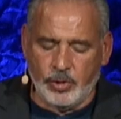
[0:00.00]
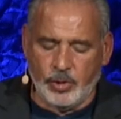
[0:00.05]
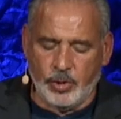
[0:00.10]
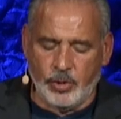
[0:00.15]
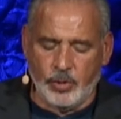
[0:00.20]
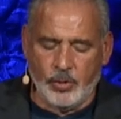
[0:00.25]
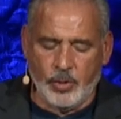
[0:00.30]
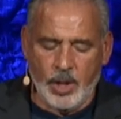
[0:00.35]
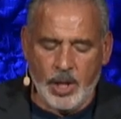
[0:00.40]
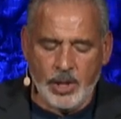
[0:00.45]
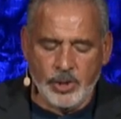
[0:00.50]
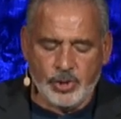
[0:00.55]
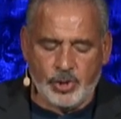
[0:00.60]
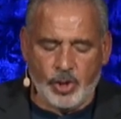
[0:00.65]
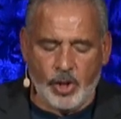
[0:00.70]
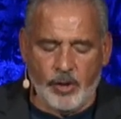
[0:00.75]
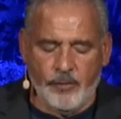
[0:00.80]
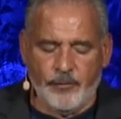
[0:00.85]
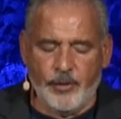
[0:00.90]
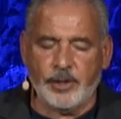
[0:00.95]
do
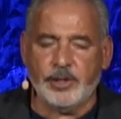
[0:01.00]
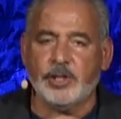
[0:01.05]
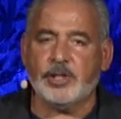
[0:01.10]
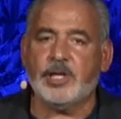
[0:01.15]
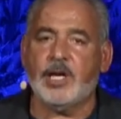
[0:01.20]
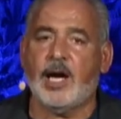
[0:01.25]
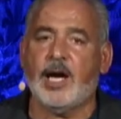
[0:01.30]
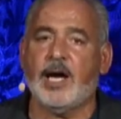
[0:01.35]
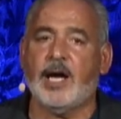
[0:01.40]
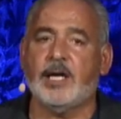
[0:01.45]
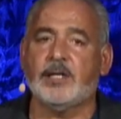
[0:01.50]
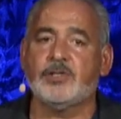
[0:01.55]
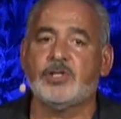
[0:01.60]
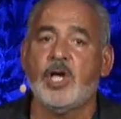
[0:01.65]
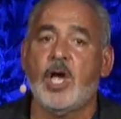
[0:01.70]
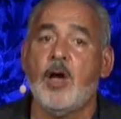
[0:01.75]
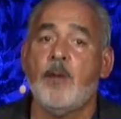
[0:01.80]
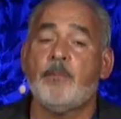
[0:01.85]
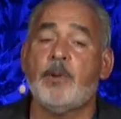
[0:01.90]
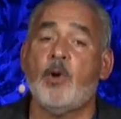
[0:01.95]
serve other
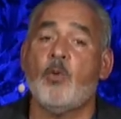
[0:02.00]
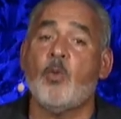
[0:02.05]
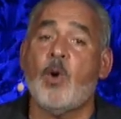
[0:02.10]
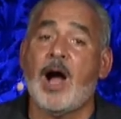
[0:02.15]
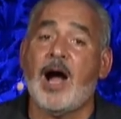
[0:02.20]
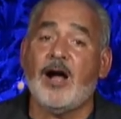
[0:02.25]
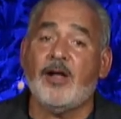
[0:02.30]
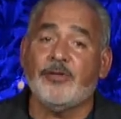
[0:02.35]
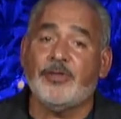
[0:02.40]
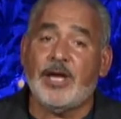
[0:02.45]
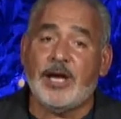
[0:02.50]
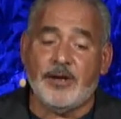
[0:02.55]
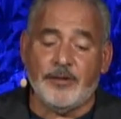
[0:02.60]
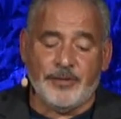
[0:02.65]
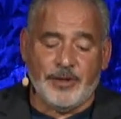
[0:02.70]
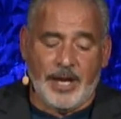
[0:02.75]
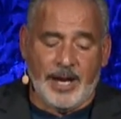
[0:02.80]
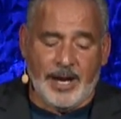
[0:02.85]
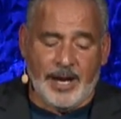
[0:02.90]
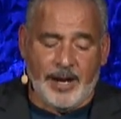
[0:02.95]
gods. But while they're
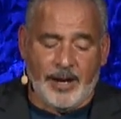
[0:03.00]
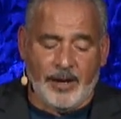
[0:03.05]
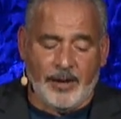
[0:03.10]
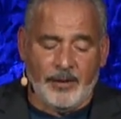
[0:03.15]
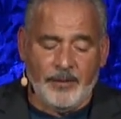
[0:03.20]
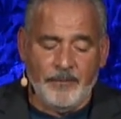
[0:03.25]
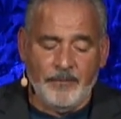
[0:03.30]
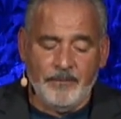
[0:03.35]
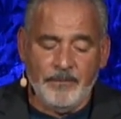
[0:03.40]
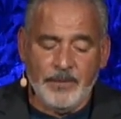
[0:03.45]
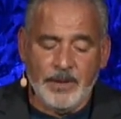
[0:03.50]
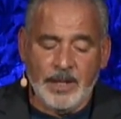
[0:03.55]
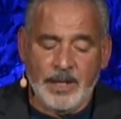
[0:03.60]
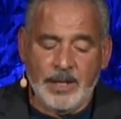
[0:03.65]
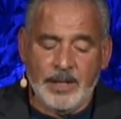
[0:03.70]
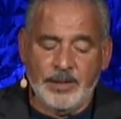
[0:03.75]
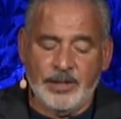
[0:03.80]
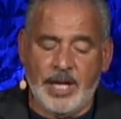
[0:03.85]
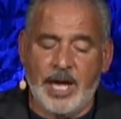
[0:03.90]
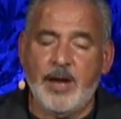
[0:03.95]
there,
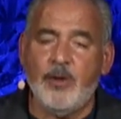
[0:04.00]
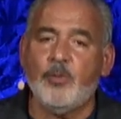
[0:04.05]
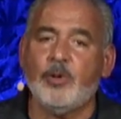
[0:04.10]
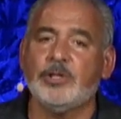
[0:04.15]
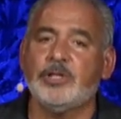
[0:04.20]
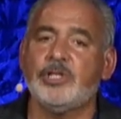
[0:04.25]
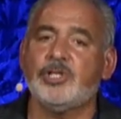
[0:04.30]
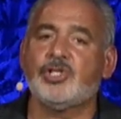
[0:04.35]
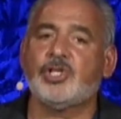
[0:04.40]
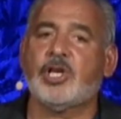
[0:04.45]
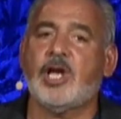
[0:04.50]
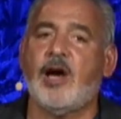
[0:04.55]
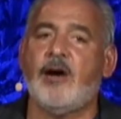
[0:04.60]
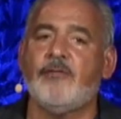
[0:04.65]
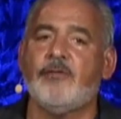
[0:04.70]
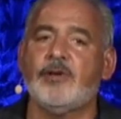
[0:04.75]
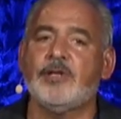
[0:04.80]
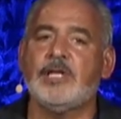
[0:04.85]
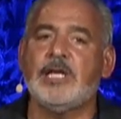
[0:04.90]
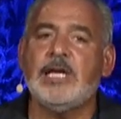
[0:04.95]
they will
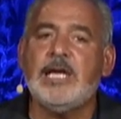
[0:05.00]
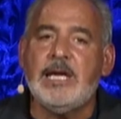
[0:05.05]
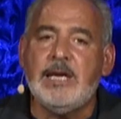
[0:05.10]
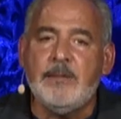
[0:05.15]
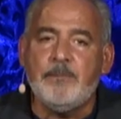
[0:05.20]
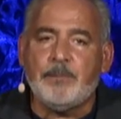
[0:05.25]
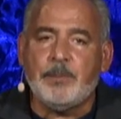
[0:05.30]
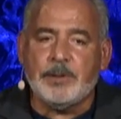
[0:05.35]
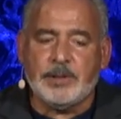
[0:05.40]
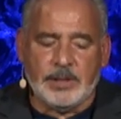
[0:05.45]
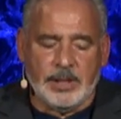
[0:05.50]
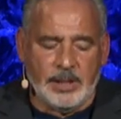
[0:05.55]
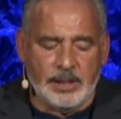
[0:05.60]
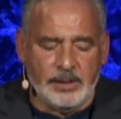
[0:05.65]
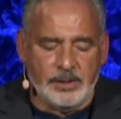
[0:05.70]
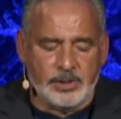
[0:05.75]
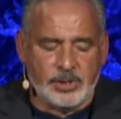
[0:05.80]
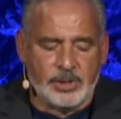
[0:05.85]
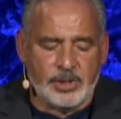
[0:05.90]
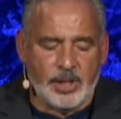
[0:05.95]
discover the
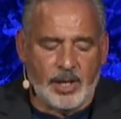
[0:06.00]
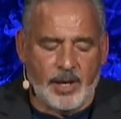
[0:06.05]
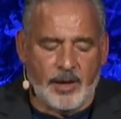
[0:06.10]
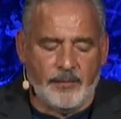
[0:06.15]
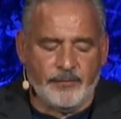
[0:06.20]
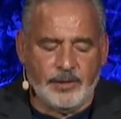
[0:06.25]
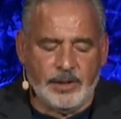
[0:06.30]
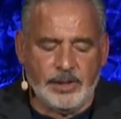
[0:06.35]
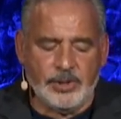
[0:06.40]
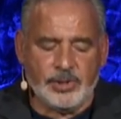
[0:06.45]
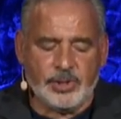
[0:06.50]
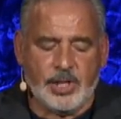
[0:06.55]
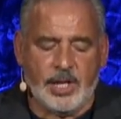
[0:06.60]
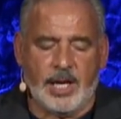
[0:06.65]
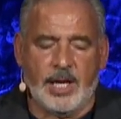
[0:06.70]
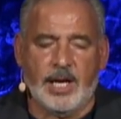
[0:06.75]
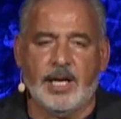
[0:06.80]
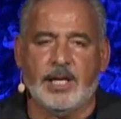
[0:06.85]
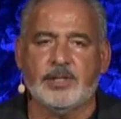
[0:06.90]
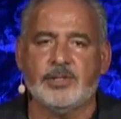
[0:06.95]
impotence of these
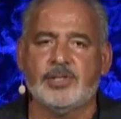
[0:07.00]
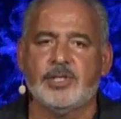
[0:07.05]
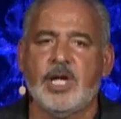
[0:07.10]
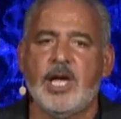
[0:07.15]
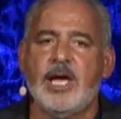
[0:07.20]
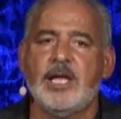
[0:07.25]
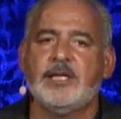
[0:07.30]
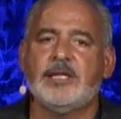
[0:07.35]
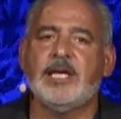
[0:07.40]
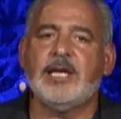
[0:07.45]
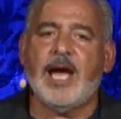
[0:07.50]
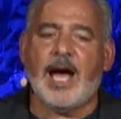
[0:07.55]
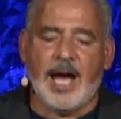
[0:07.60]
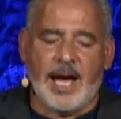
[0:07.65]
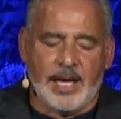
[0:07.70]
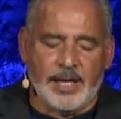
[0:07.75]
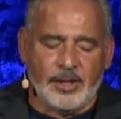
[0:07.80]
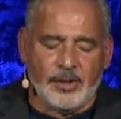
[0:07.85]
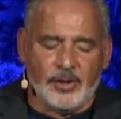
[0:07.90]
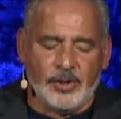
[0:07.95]
gods. The
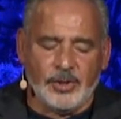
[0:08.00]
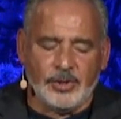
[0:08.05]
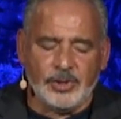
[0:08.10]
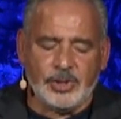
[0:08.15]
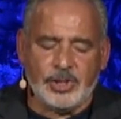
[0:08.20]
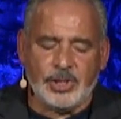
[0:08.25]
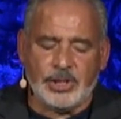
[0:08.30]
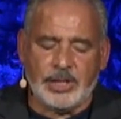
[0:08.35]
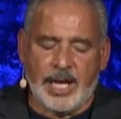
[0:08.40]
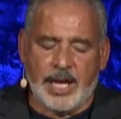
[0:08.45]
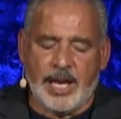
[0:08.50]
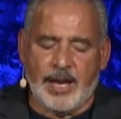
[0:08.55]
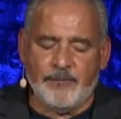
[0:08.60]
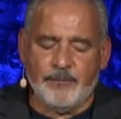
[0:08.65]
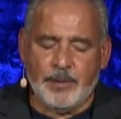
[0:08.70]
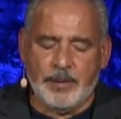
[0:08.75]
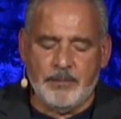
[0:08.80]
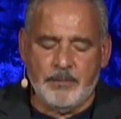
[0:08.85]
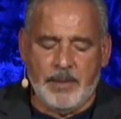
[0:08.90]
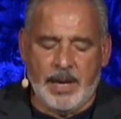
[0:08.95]
idols that
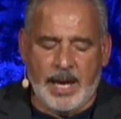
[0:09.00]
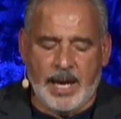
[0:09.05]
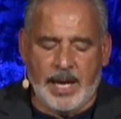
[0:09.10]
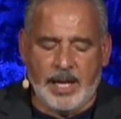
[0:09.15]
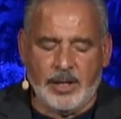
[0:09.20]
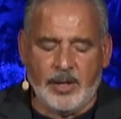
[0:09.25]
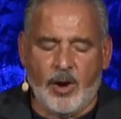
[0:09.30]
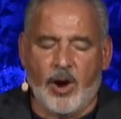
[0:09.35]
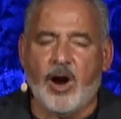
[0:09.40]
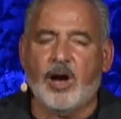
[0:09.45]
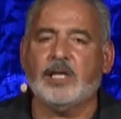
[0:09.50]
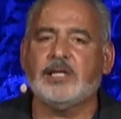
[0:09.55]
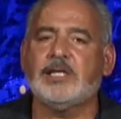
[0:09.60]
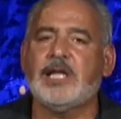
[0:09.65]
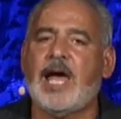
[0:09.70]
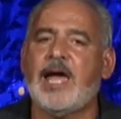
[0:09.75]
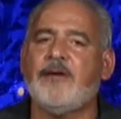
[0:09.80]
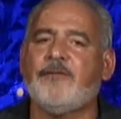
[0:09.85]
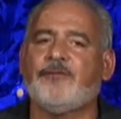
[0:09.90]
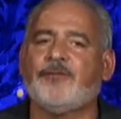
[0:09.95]
have been made are
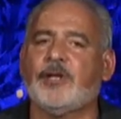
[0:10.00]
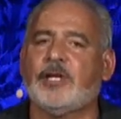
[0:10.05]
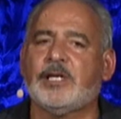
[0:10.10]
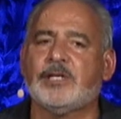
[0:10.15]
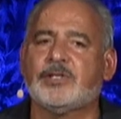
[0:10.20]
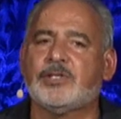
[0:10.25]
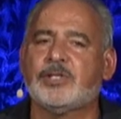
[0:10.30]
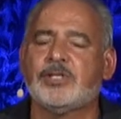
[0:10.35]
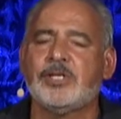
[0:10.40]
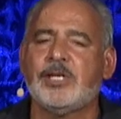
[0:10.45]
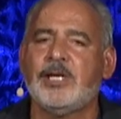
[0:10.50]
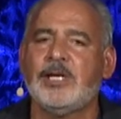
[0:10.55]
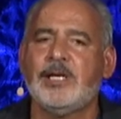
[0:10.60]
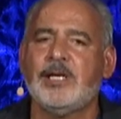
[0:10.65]
lifeless.